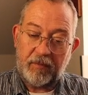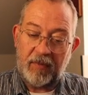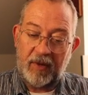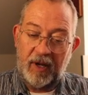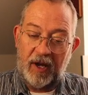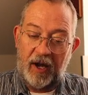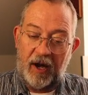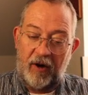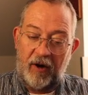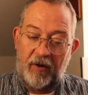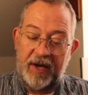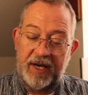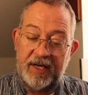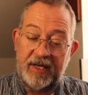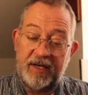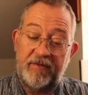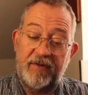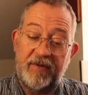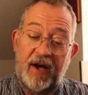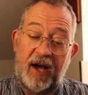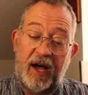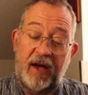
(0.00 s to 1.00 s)
our
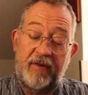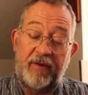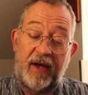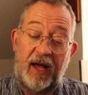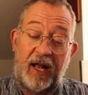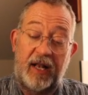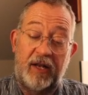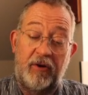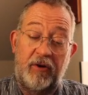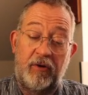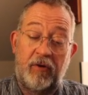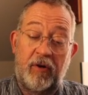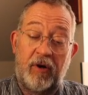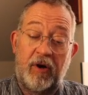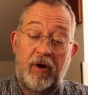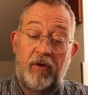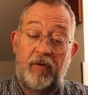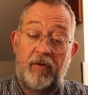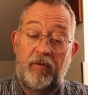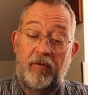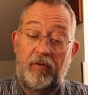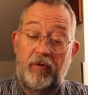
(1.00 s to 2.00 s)
NDVI value
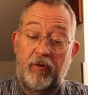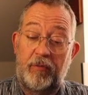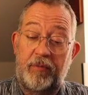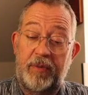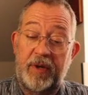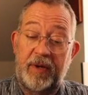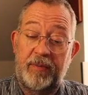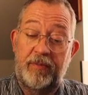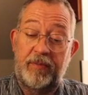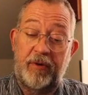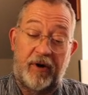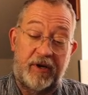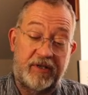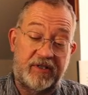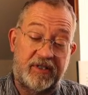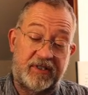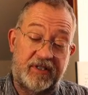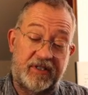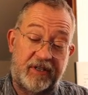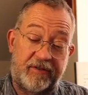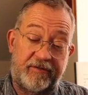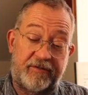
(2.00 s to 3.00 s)
will be
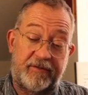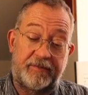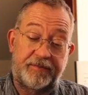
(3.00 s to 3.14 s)
positive.